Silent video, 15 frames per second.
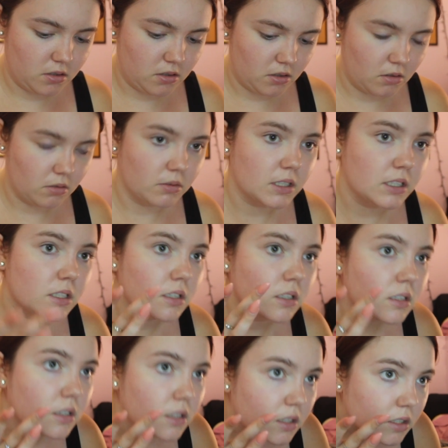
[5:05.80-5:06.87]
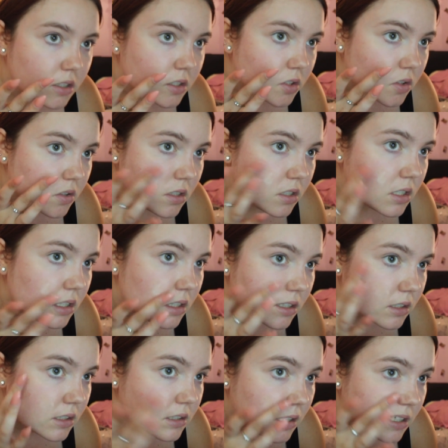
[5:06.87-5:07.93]
so weird. So this is like
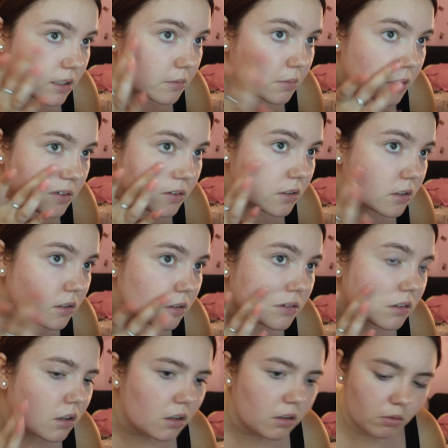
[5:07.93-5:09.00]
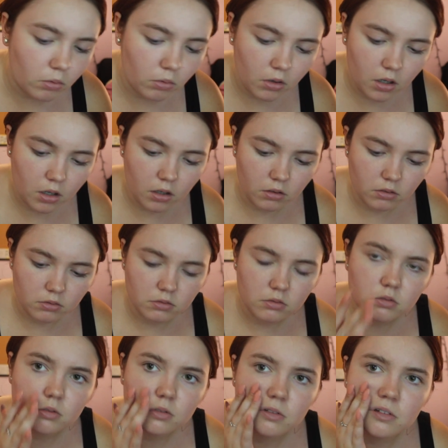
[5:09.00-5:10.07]
a setting powder. Oh, whoa.
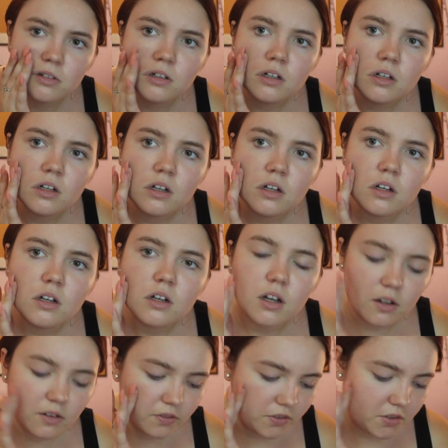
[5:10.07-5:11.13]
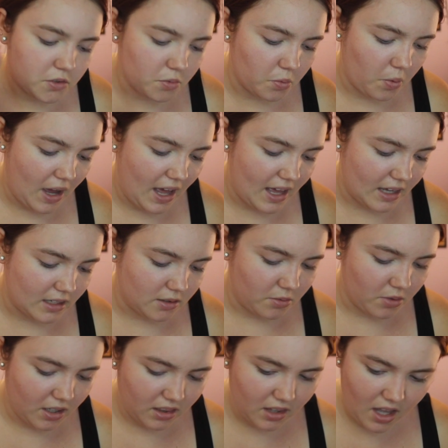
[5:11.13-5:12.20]
That feels wet.
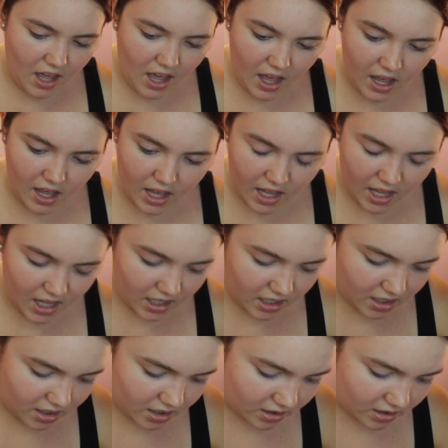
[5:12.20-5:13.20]
What the heck?